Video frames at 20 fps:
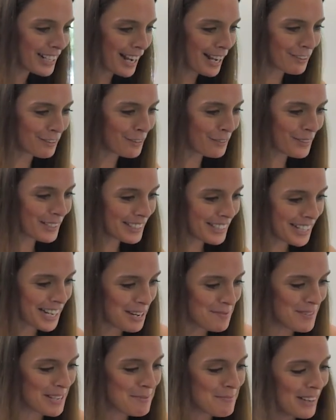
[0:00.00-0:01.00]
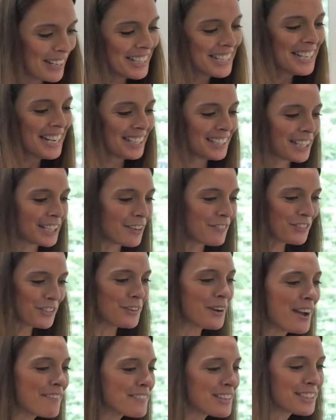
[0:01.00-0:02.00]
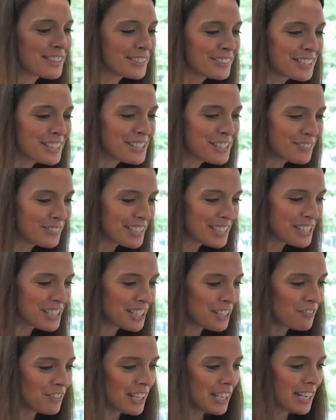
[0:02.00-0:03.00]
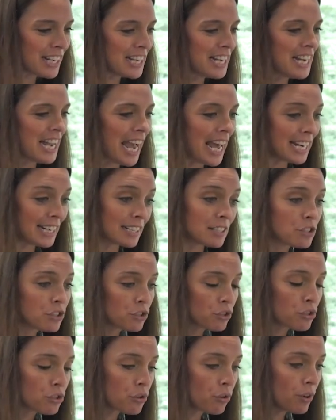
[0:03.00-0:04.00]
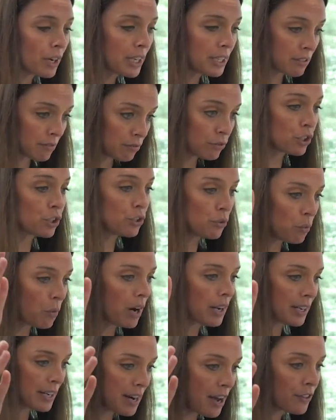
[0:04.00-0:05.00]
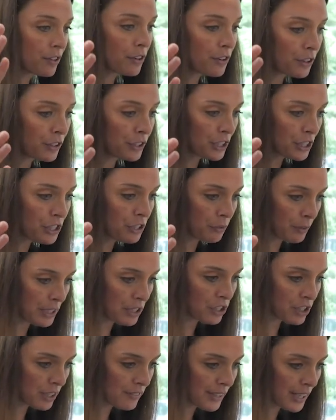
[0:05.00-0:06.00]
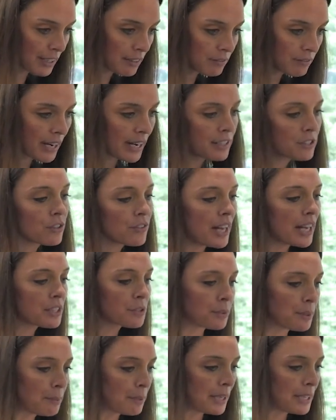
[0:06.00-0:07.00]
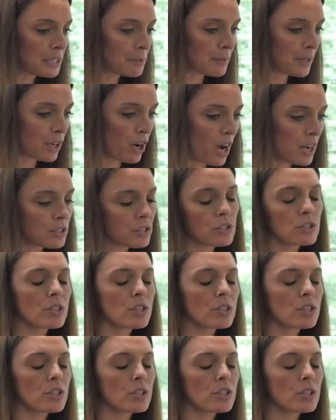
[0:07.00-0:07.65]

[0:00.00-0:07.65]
I don't know what they come in, but like if you have a 32-inch TV and it gets destroyed, you want another 32-inch TV, right? So that's replacement cost.